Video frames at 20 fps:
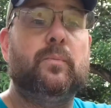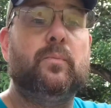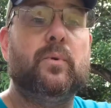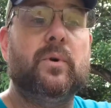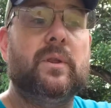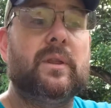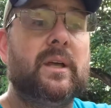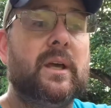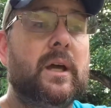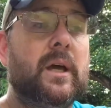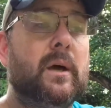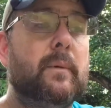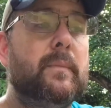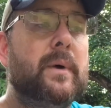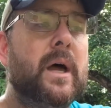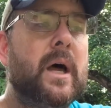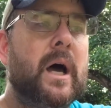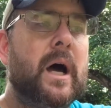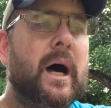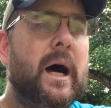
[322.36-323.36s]
with him.
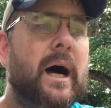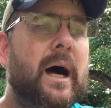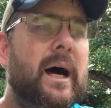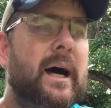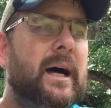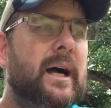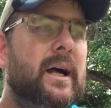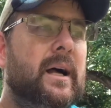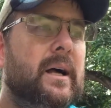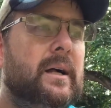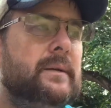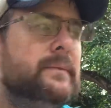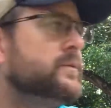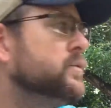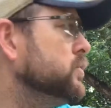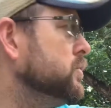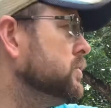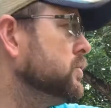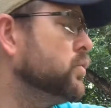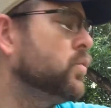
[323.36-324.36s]

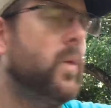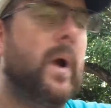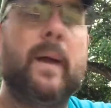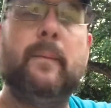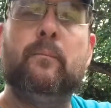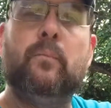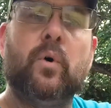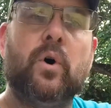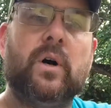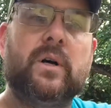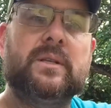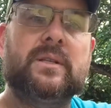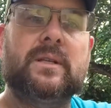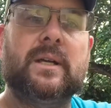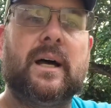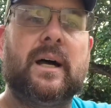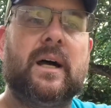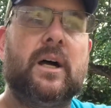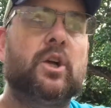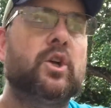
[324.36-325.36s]
Great books,
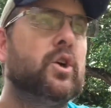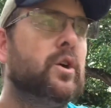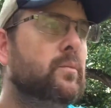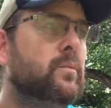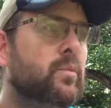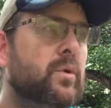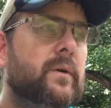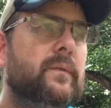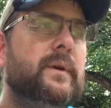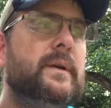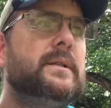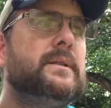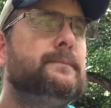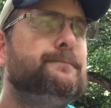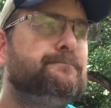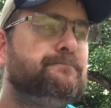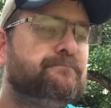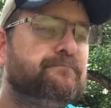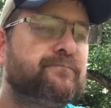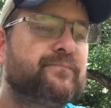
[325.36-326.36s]
good movies.
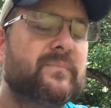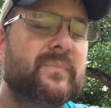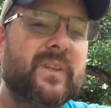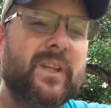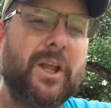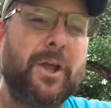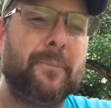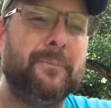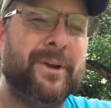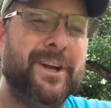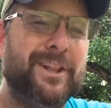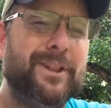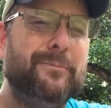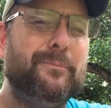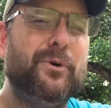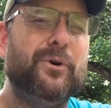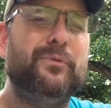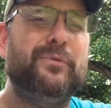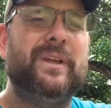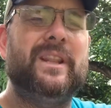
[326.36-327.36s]
But in the
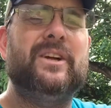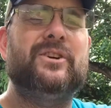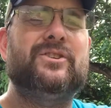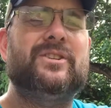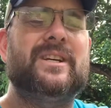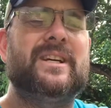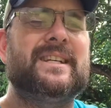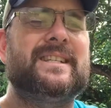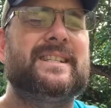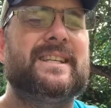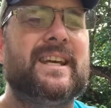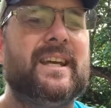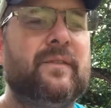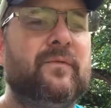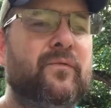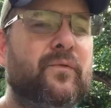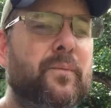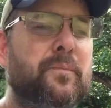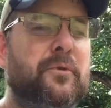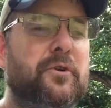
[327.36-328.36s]
movie, there's a scene
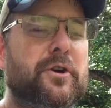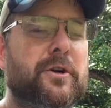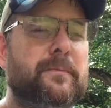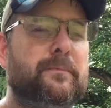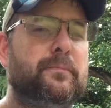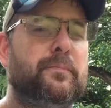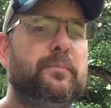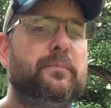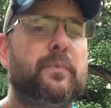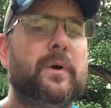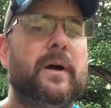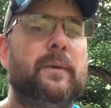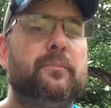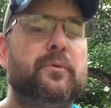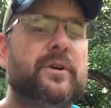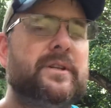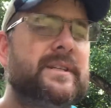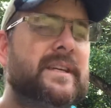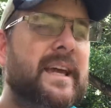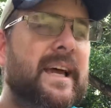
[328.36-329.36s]
from
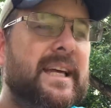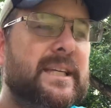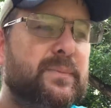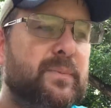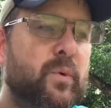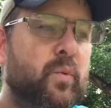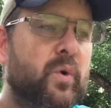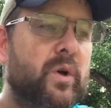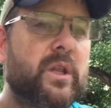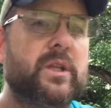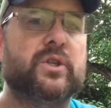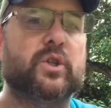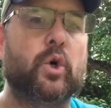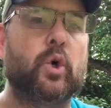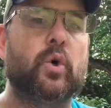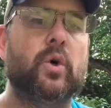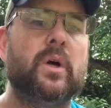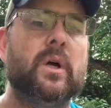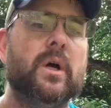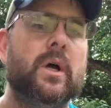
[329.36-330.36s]
Prince Caspian where this
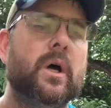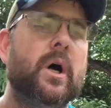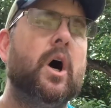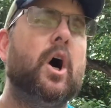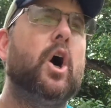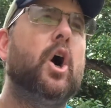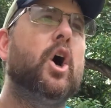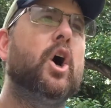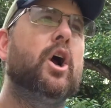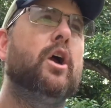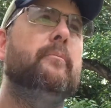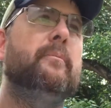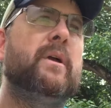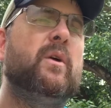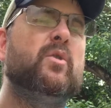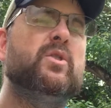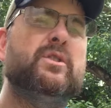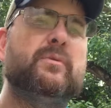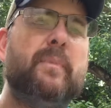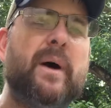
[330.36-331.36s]
whole army
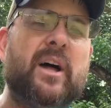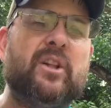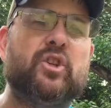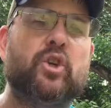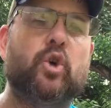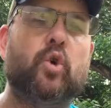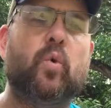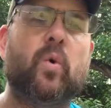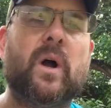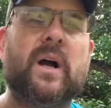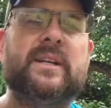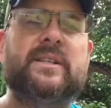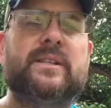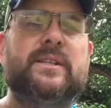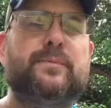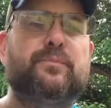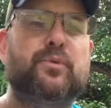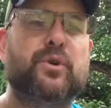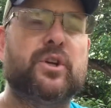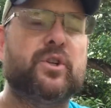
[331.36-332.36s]
was about to cross this
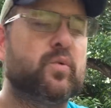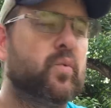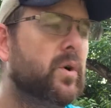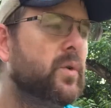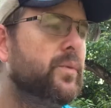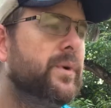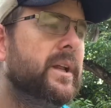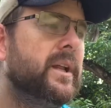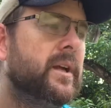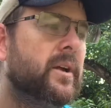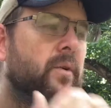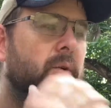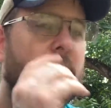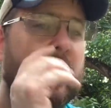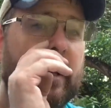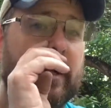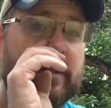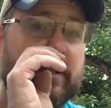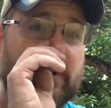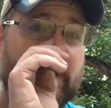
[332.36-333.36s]
bridge. One way to get
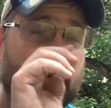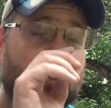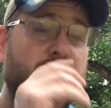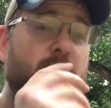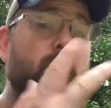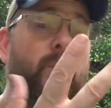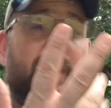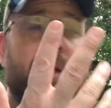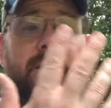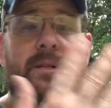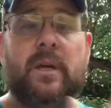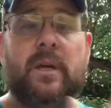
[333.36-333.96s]
across, or two ways.